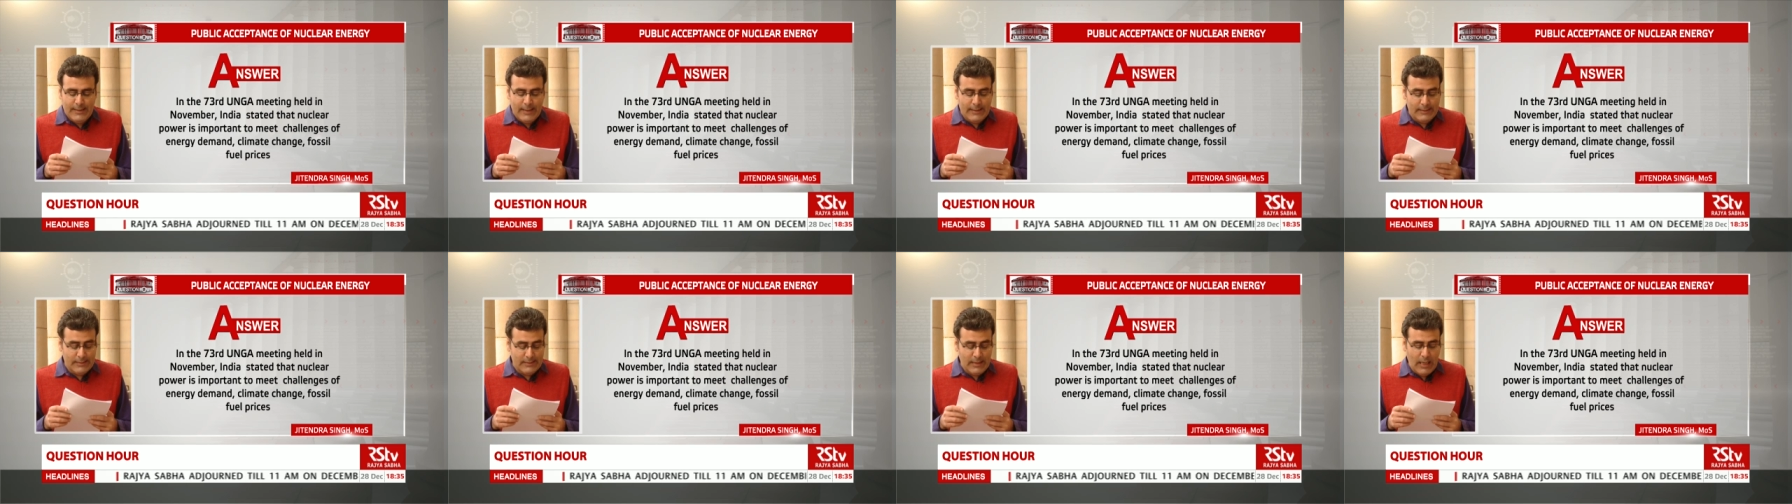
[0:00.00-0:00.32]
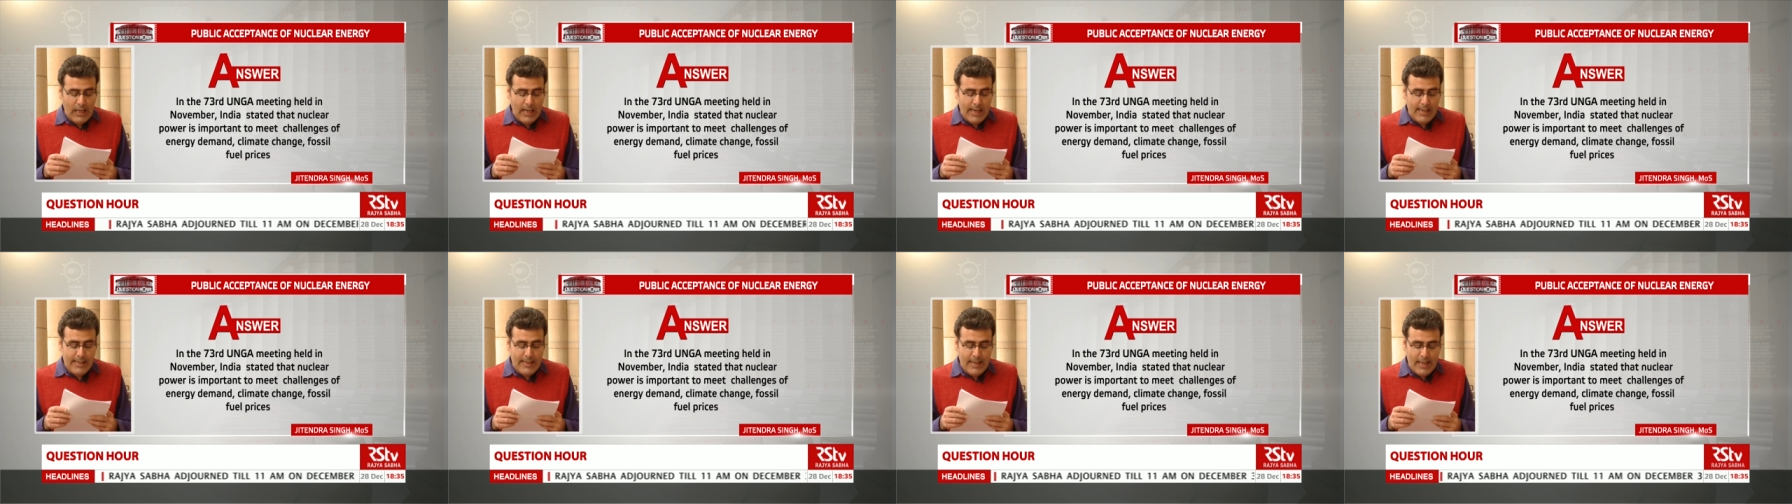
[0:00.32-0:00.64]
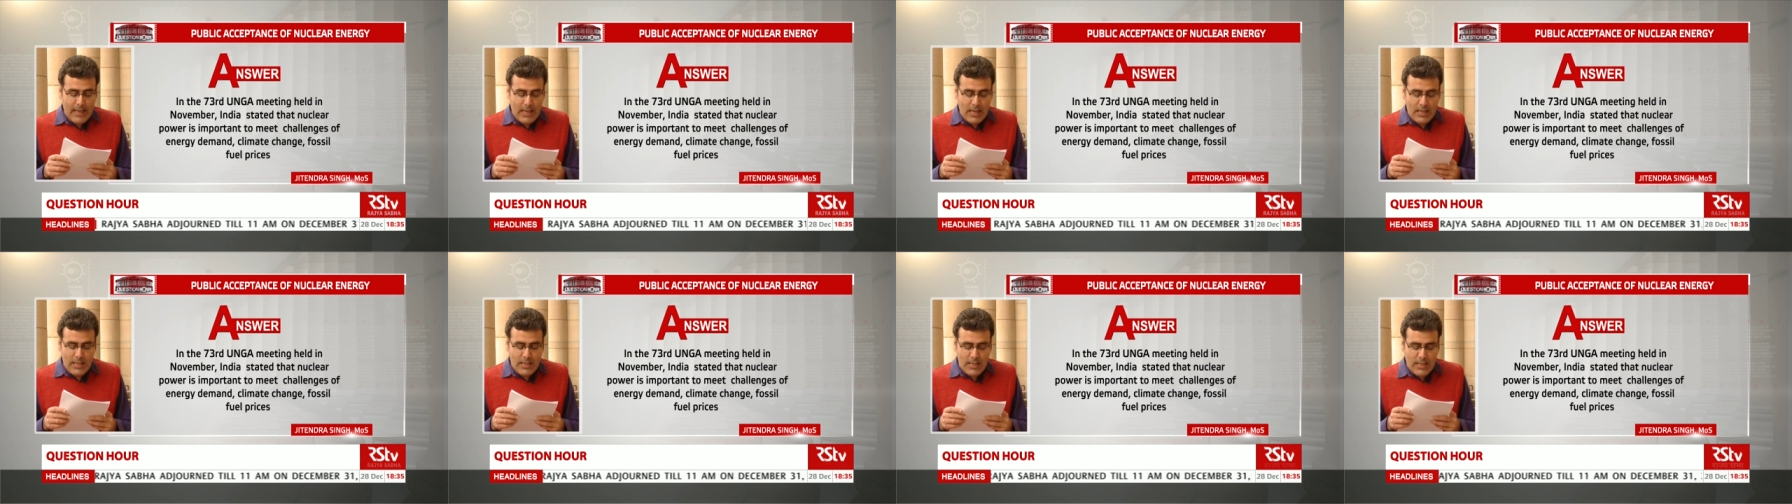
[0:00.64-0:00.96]
that is
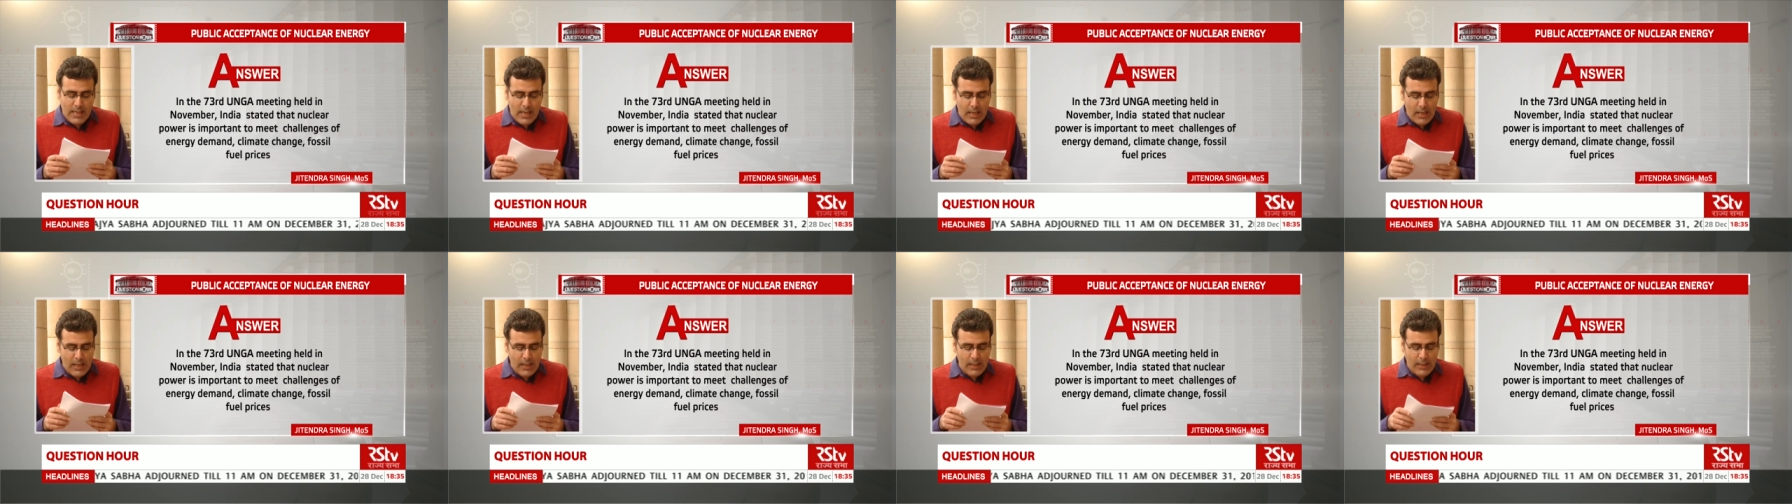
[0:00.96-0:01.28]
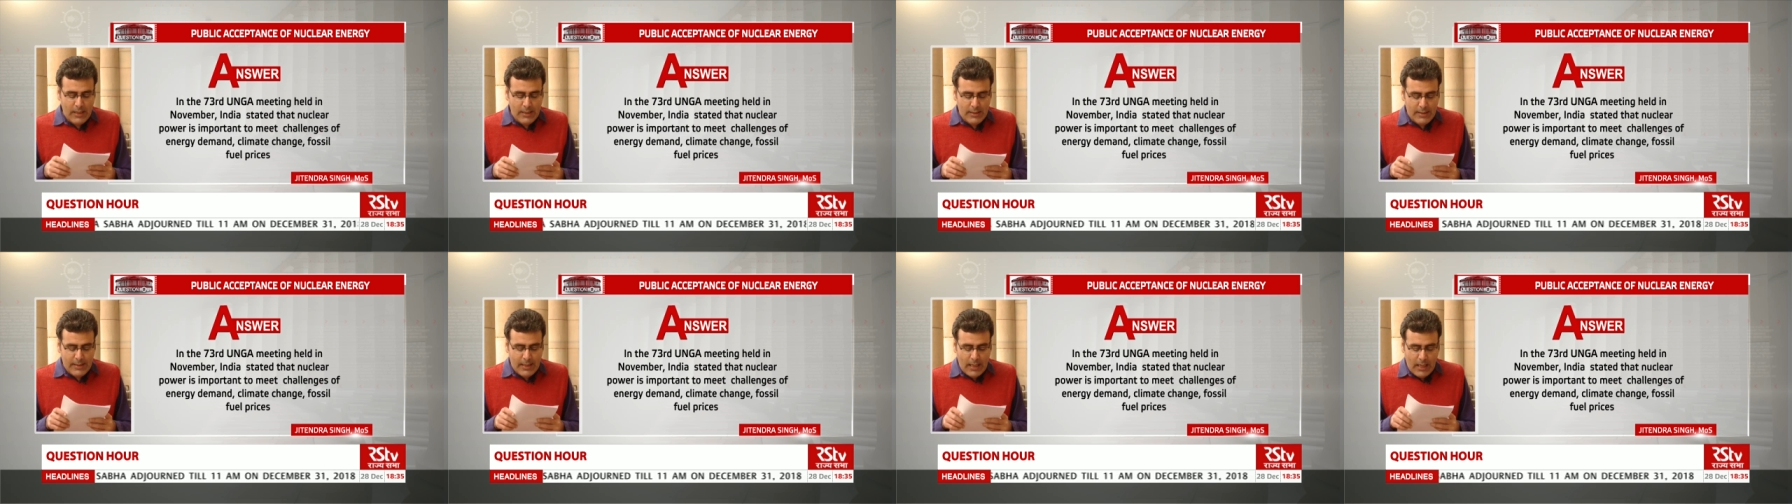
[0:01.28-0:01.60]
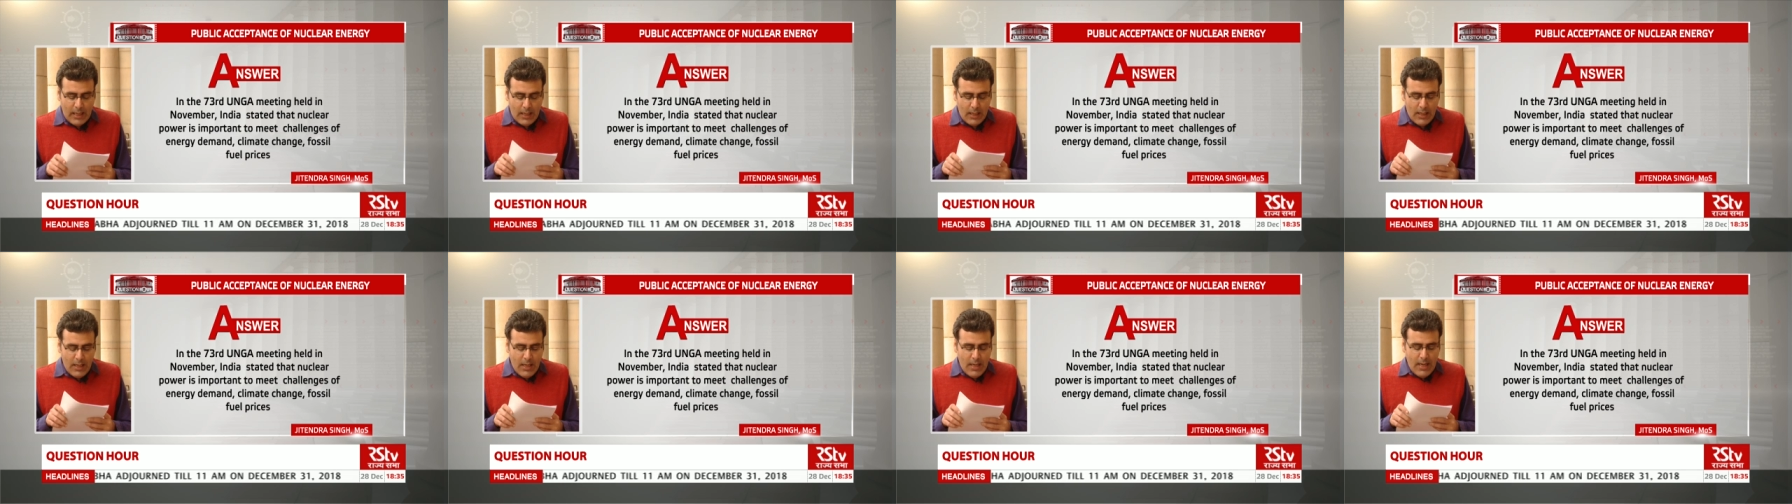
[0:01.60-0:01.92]
IAEA
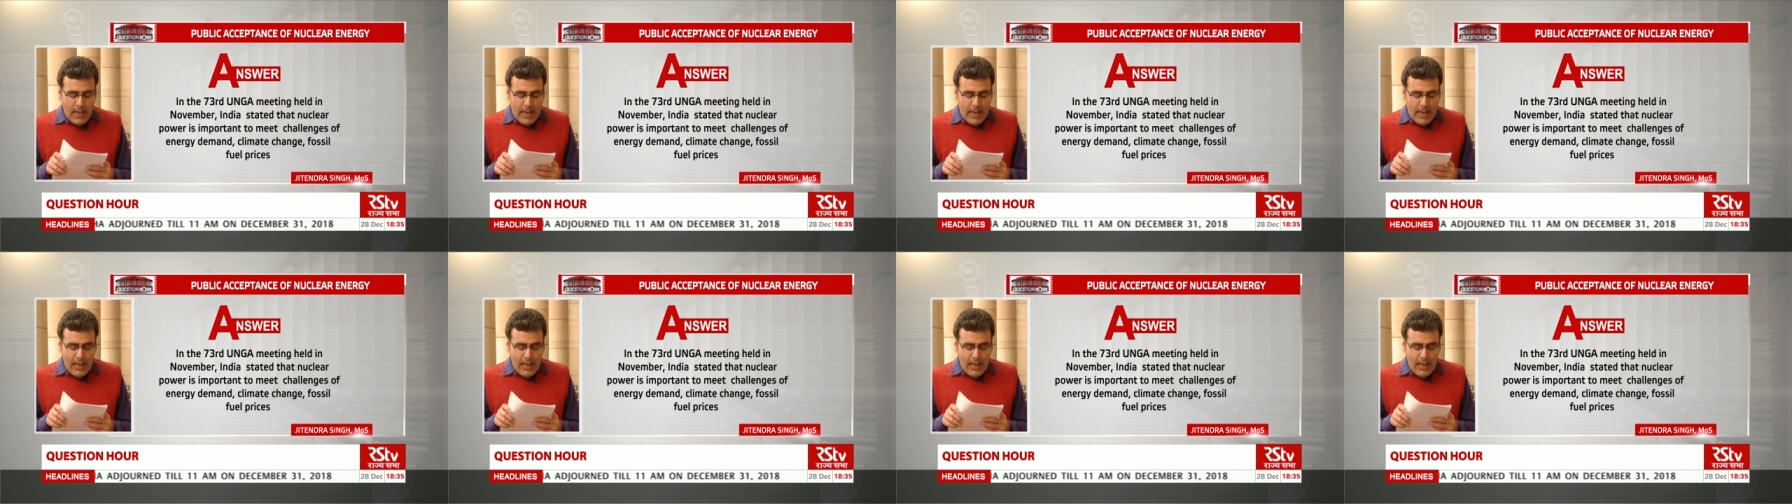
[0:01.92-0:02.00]
India